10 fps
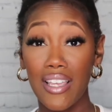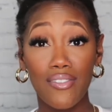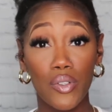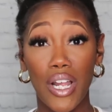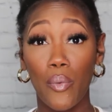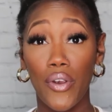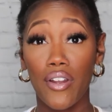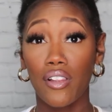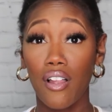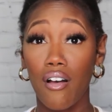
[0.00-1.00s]
Even when I wear
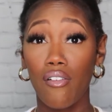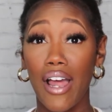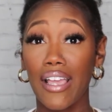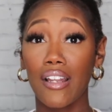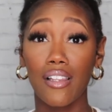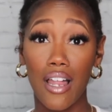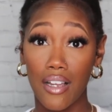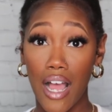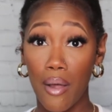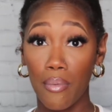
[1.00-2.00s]
it alone, I get a lot
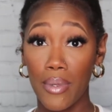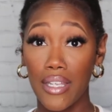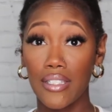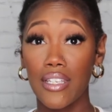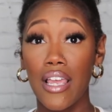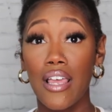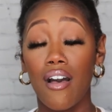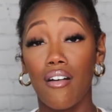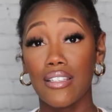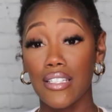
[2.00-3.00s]
of compliments
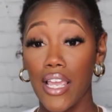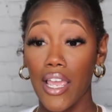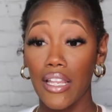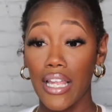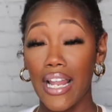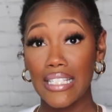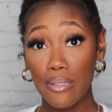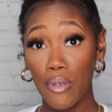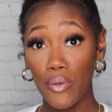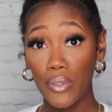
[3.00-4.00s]
on saying that I
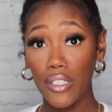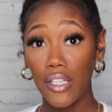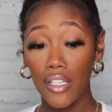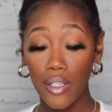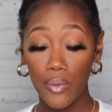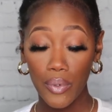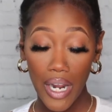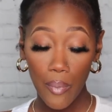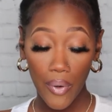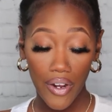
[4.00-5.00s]
smell really good when
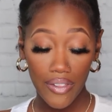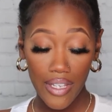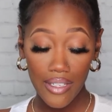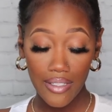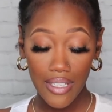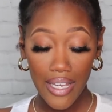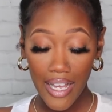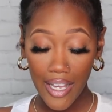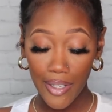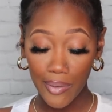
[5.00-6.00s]
I'm wearing this,
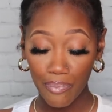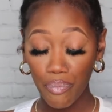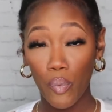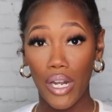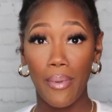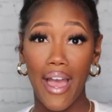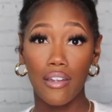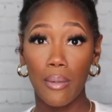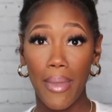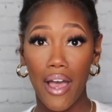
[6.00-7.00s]
when I'm
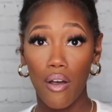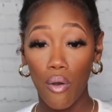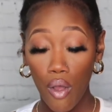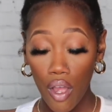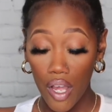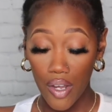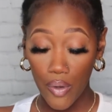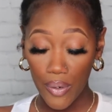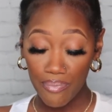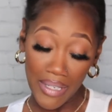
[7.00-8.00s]
out and about
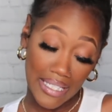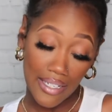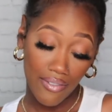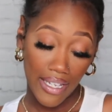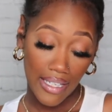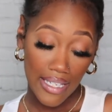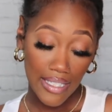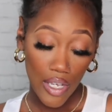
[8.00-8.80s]
and stuff like that.